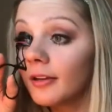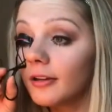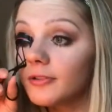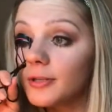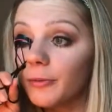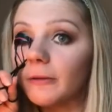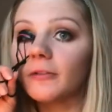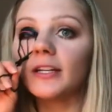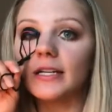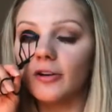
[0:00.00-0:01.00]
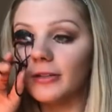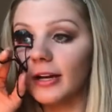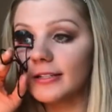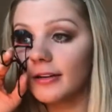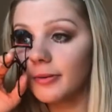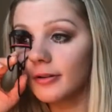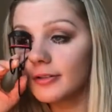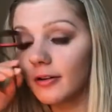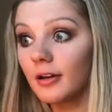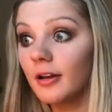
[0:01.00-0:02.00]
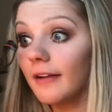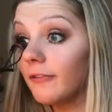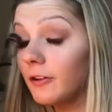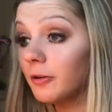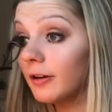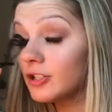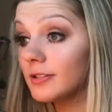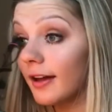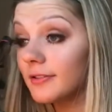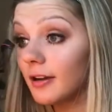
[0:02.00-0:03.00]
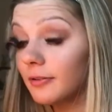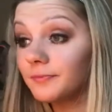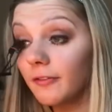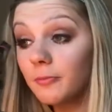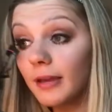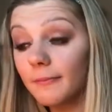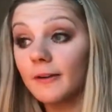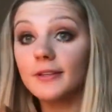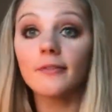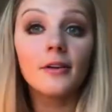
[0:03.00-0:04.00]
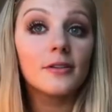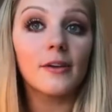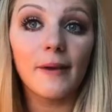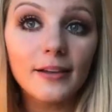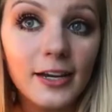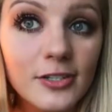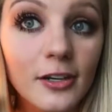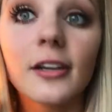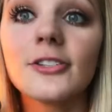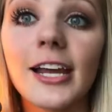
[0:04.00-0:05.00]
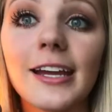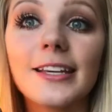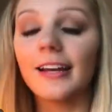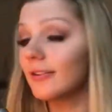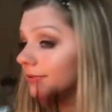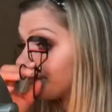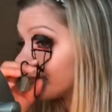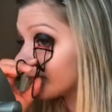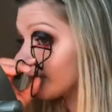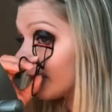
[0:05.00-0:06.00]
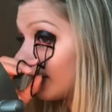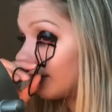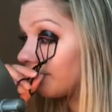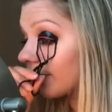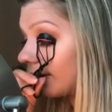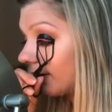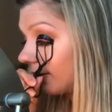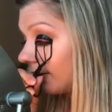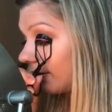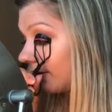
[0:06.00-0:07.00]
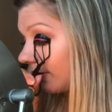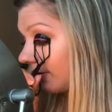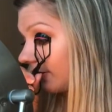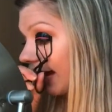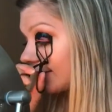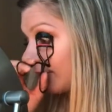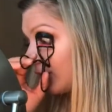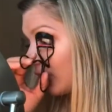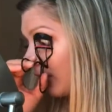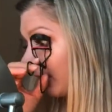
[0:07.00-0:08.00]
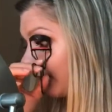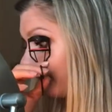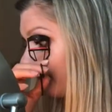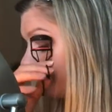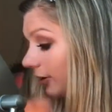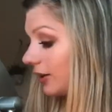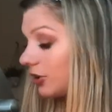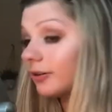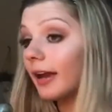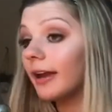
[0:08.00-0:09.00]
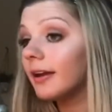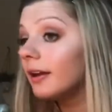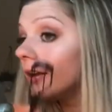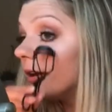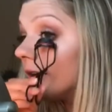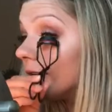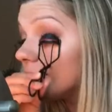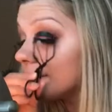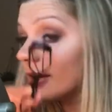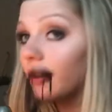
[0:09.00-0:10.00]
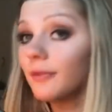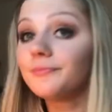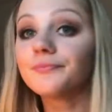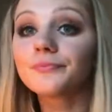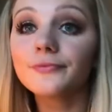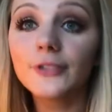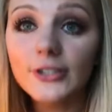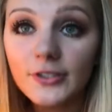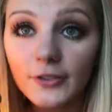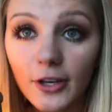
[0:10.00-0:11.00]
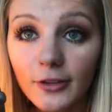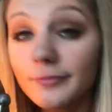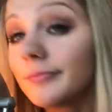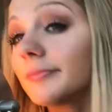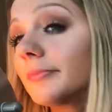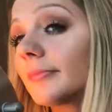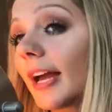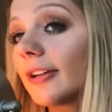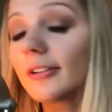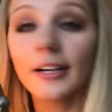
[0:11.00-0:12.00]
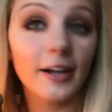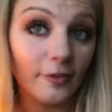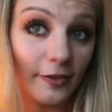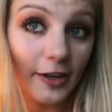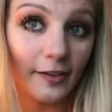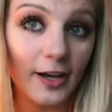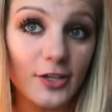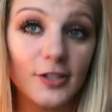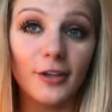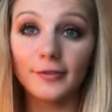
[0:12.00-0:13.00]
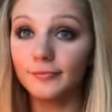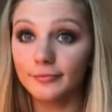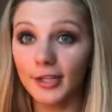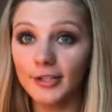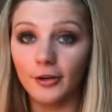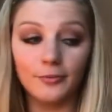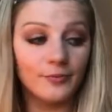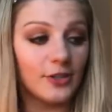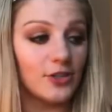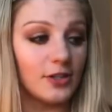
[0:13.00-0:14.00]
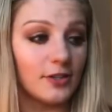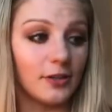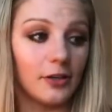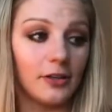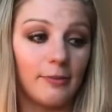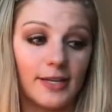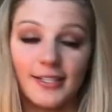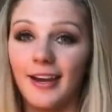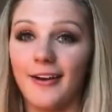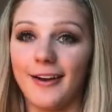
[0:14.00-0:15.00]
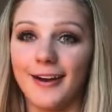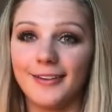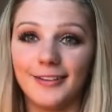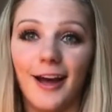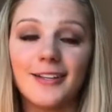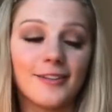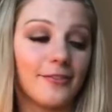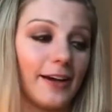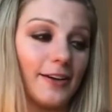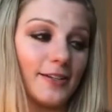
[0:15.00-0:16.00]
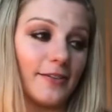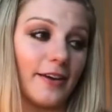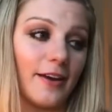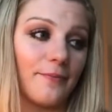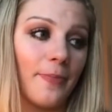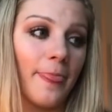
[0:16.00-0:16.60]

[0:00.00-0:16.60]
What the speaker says: You know, Secret Limit really does open your eyes up. So I have a few more questions left, so a few more makeup items left. So yeah, my lashes look gigantic now. The last question, oh, I have one more question. Okay, so first of all, I look like I have fake lashes on. I don't. It's just literally mascara, lots of layers of it.